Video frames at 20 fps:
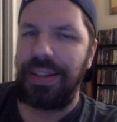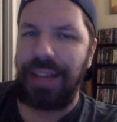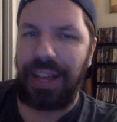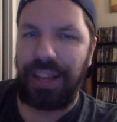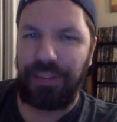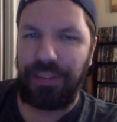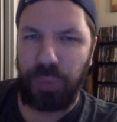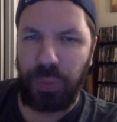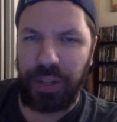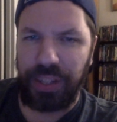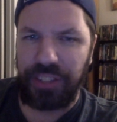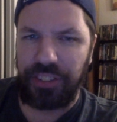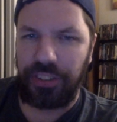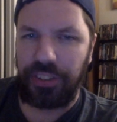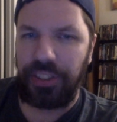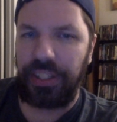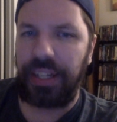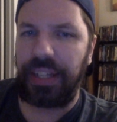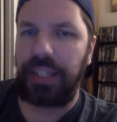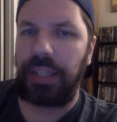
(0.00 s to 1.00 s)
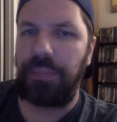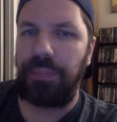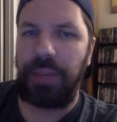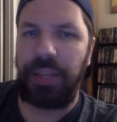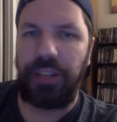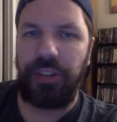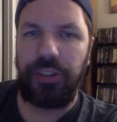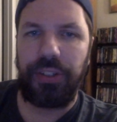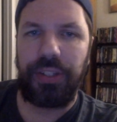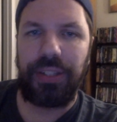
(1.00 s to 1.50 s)
I've watched
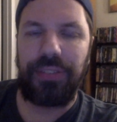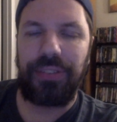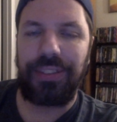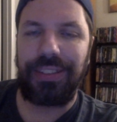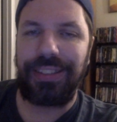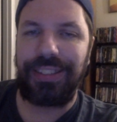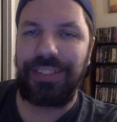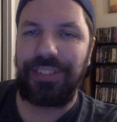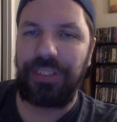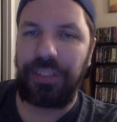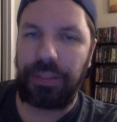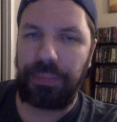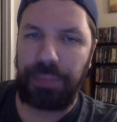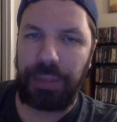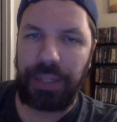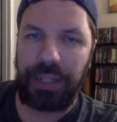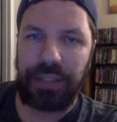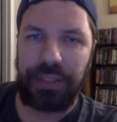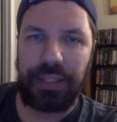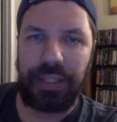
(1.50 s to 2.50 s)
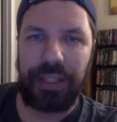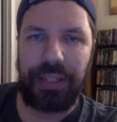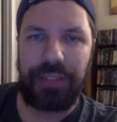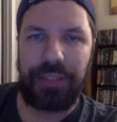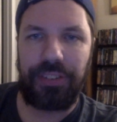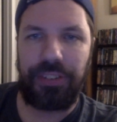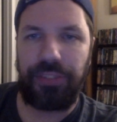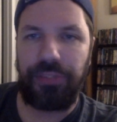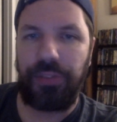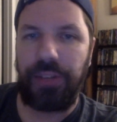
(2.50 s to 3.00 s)
documentaries, listened to
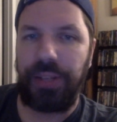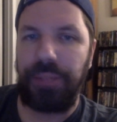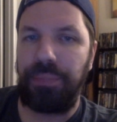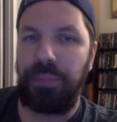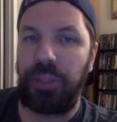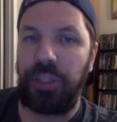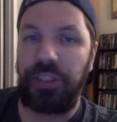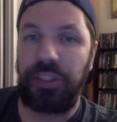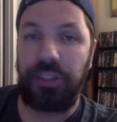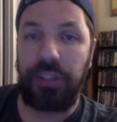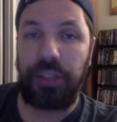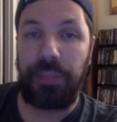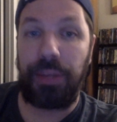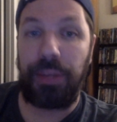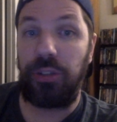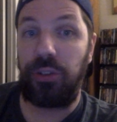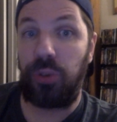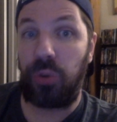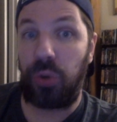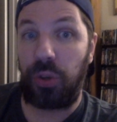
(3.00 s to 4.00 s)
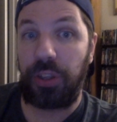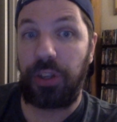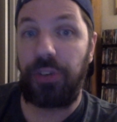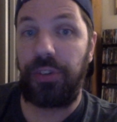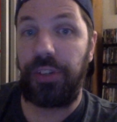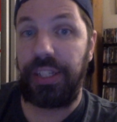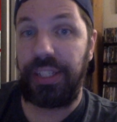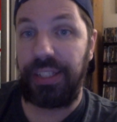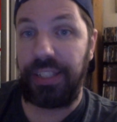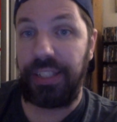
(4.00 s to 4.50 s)
podcasts, and read books about North
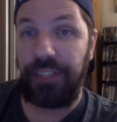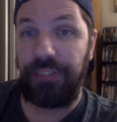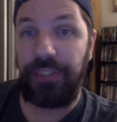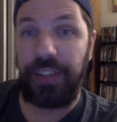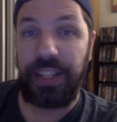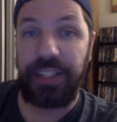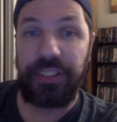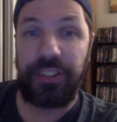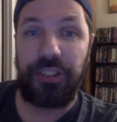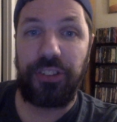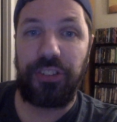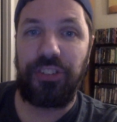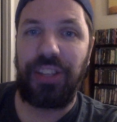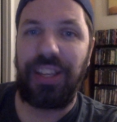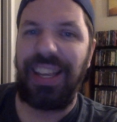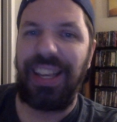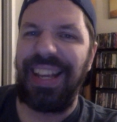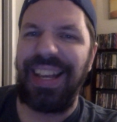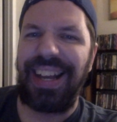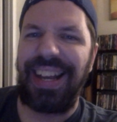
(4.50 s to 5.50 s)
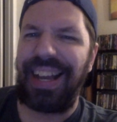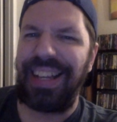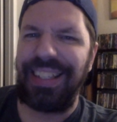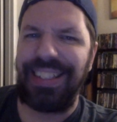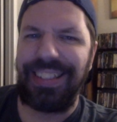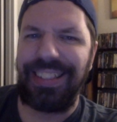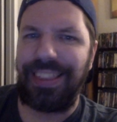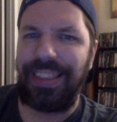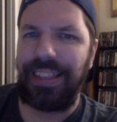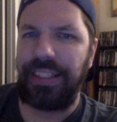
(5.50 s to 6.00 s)
Korean defectors. I
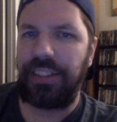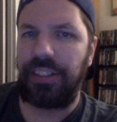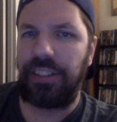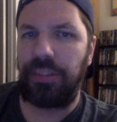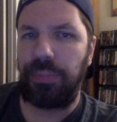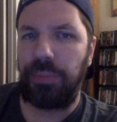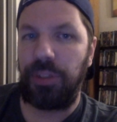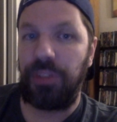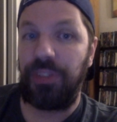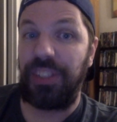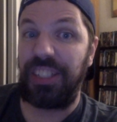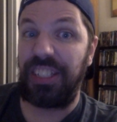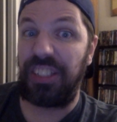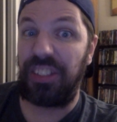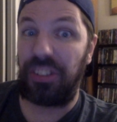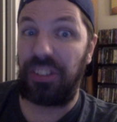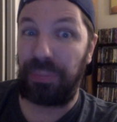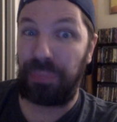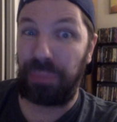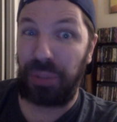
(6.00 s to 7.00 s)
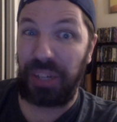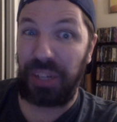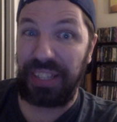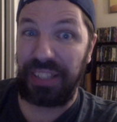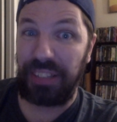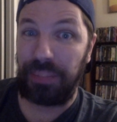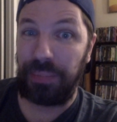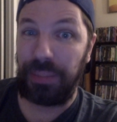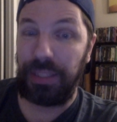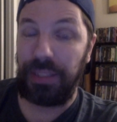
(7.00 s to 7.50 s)
didn't think this movie could
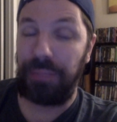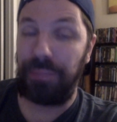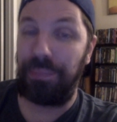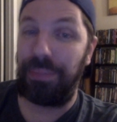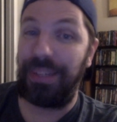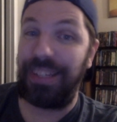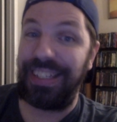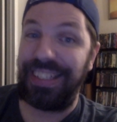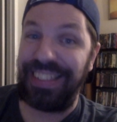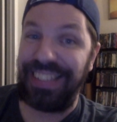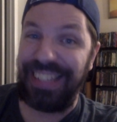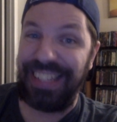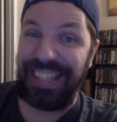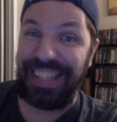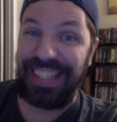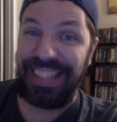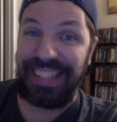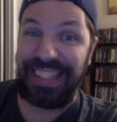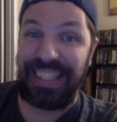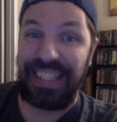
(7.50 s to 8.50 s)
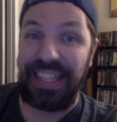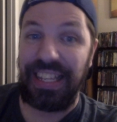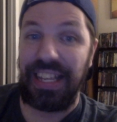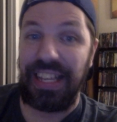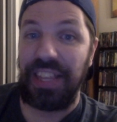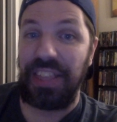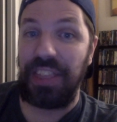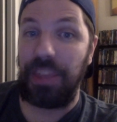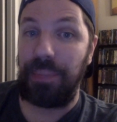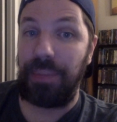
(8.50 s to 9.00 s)
surprise me, but it did.
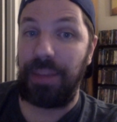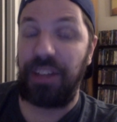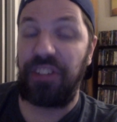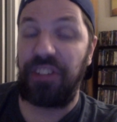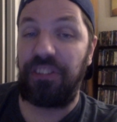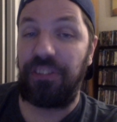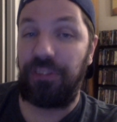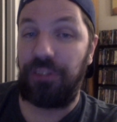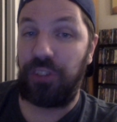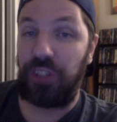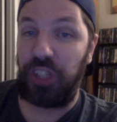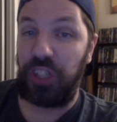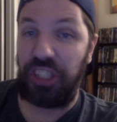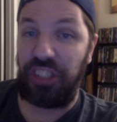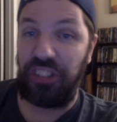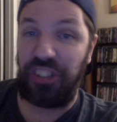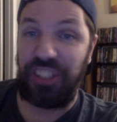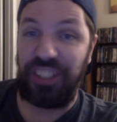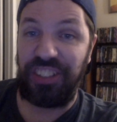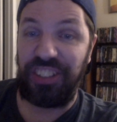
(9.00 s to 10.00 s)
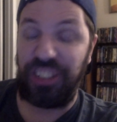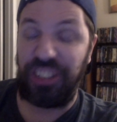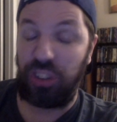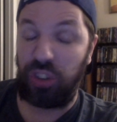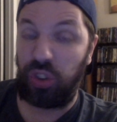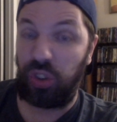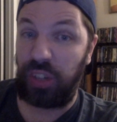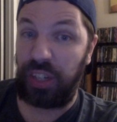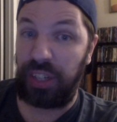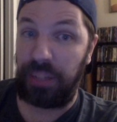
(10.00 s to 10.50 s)
The amount of footage is
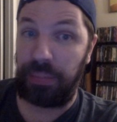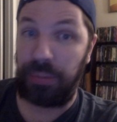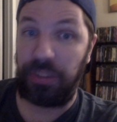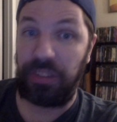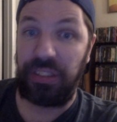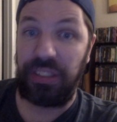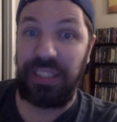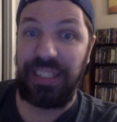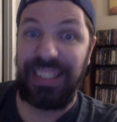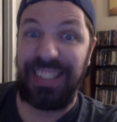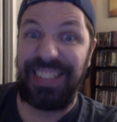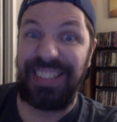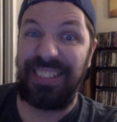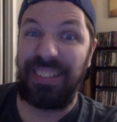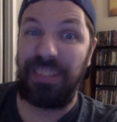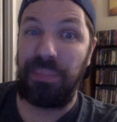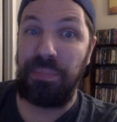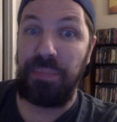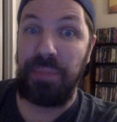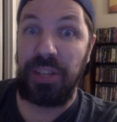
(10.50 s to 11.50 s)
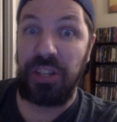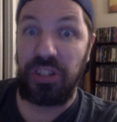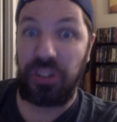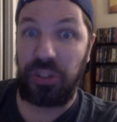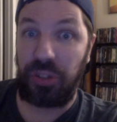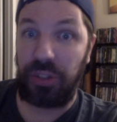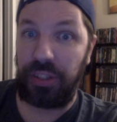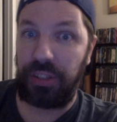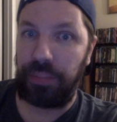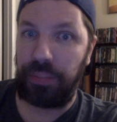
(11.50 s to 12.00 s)
incredible. It's a
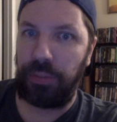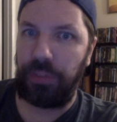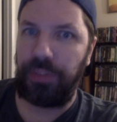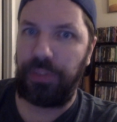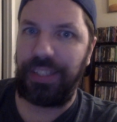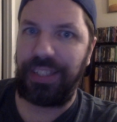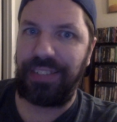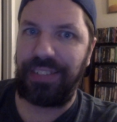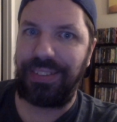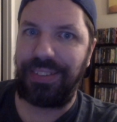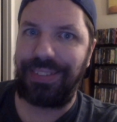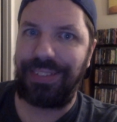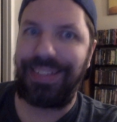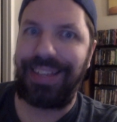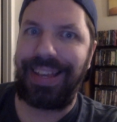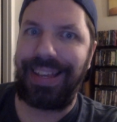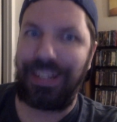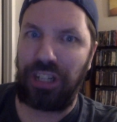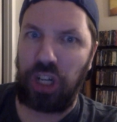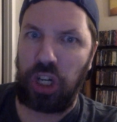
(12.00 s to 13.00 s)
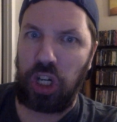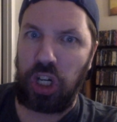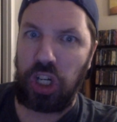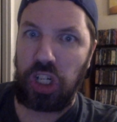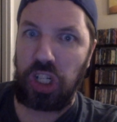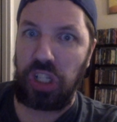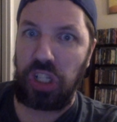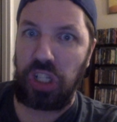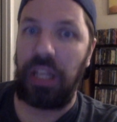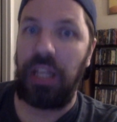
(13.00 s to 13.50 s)
miracle this movie exists at all.